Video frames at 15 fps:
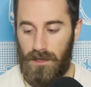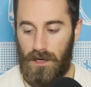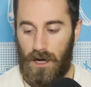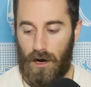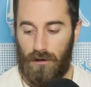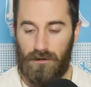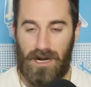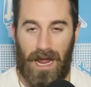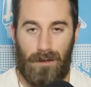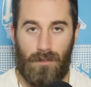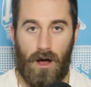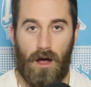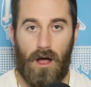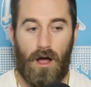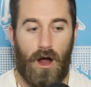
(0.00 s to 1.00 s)
Hurricane
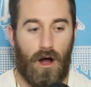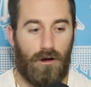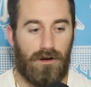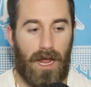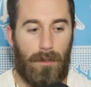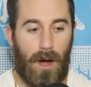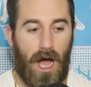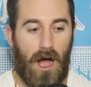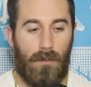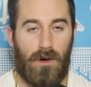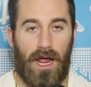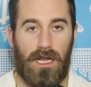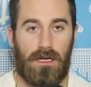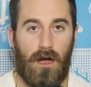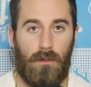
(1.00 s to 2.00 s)
Hurricane Muhammad
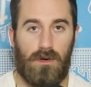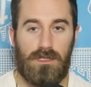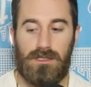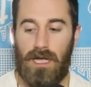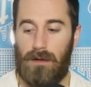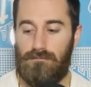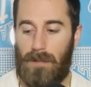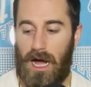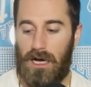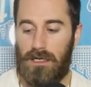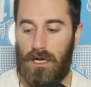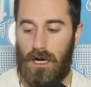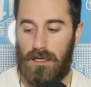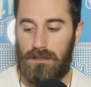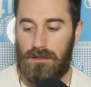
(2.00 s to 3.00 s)
ain't coming to take my
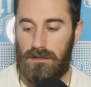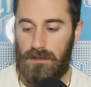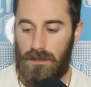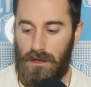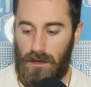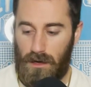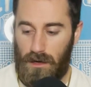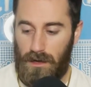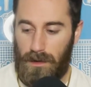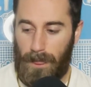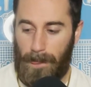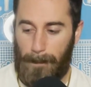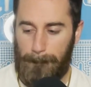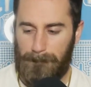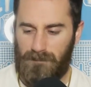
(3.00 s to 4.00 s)
guns.
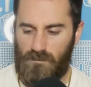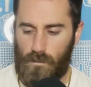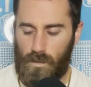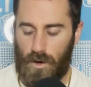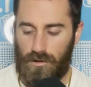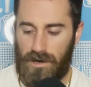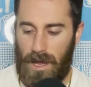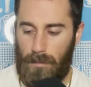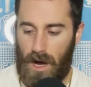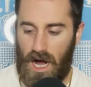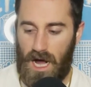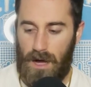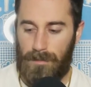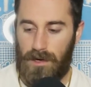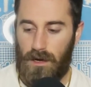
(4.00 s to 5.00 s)
Hurricane
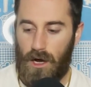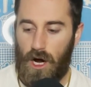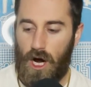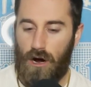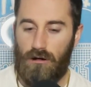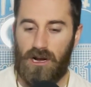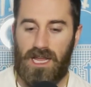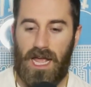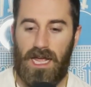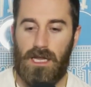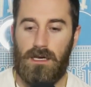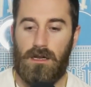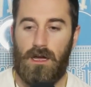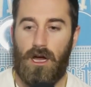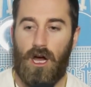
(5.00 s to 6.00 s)
Muhammad,
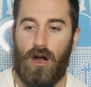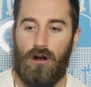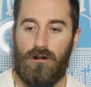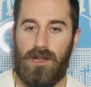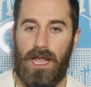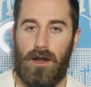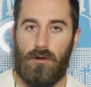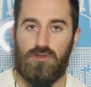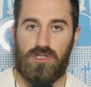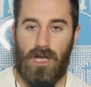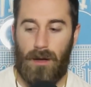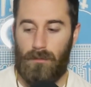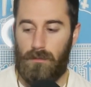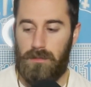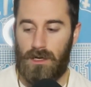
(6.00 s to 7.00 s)
Hurricane
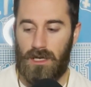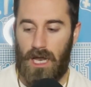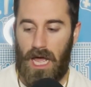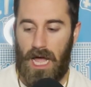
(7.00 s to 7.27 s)
Osama bin